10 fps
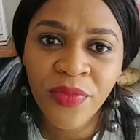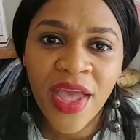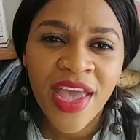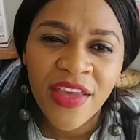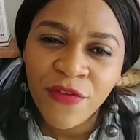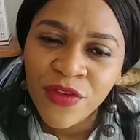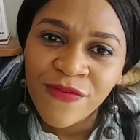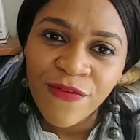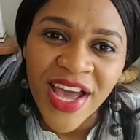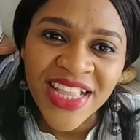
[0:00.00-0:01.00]
If you
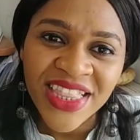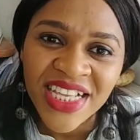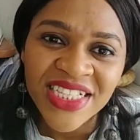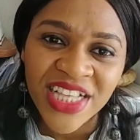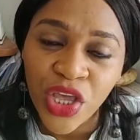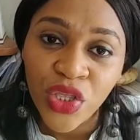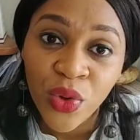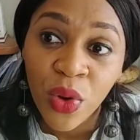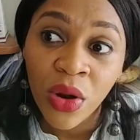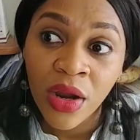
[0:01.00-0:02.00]
find things that
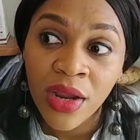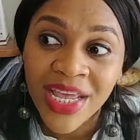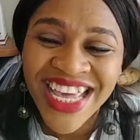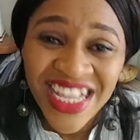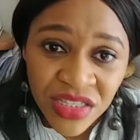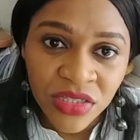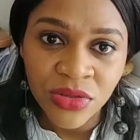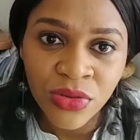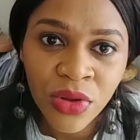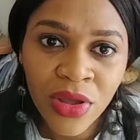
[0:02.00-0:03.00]
you're
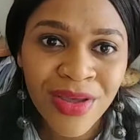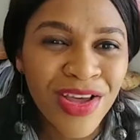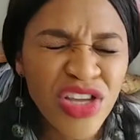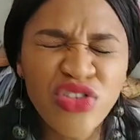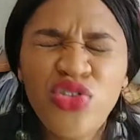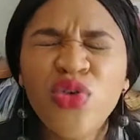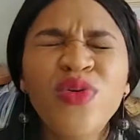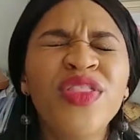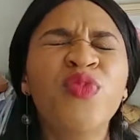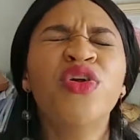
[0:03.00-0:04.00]
into, do
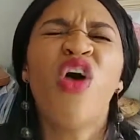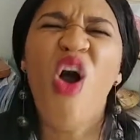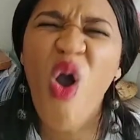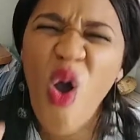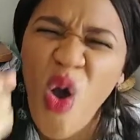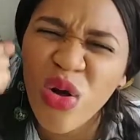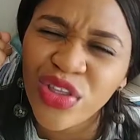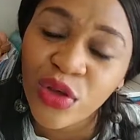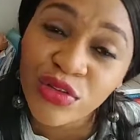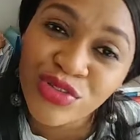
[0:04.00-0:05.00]
it with all
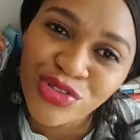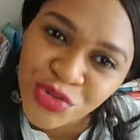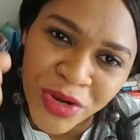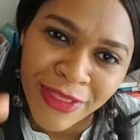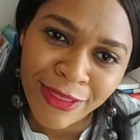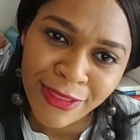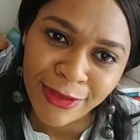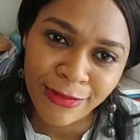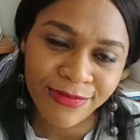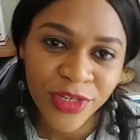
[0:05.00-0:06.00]
your
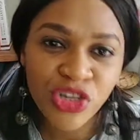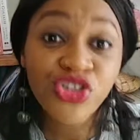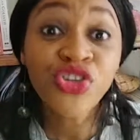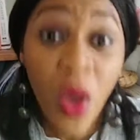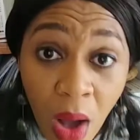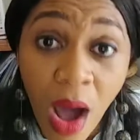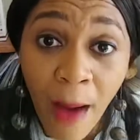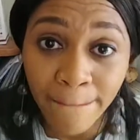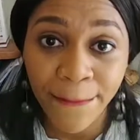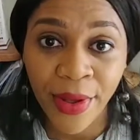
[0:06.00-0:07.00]
strength. Show
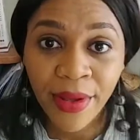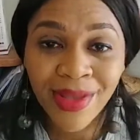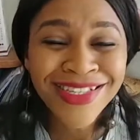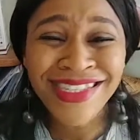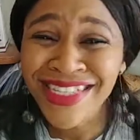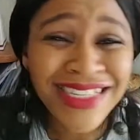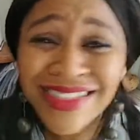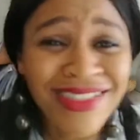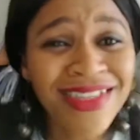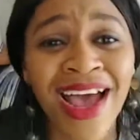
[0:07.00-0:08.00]
up,
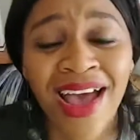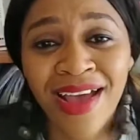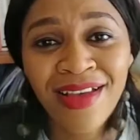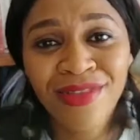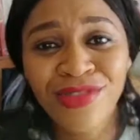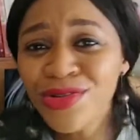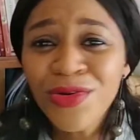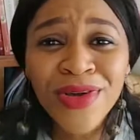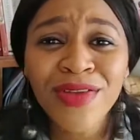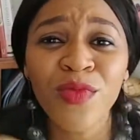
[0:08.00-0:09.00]
ginger,
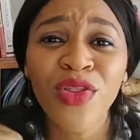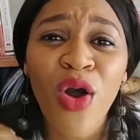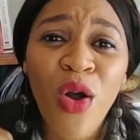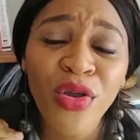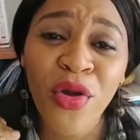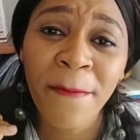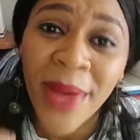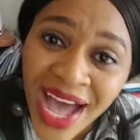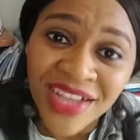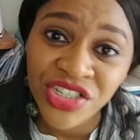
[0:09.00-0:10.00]
do it with all your
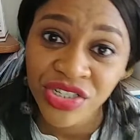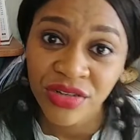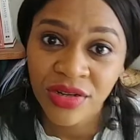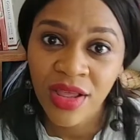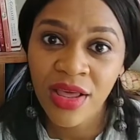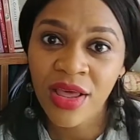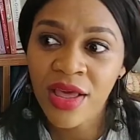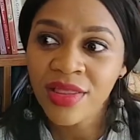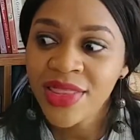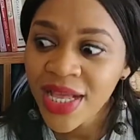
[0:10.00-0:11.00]
passion.
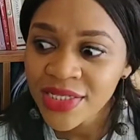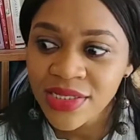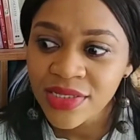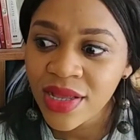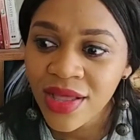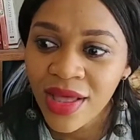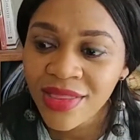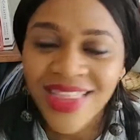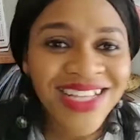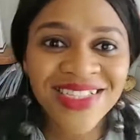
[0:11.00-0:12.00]
That's
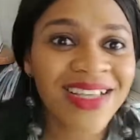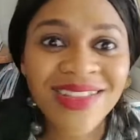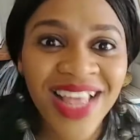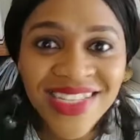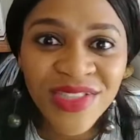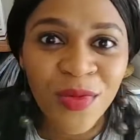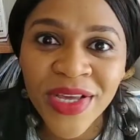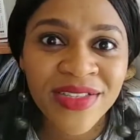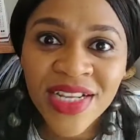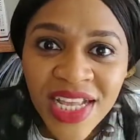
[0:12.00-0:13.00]
the
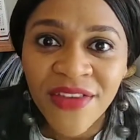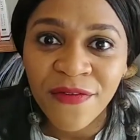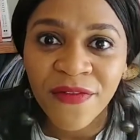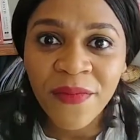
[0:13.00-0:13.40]
way to live.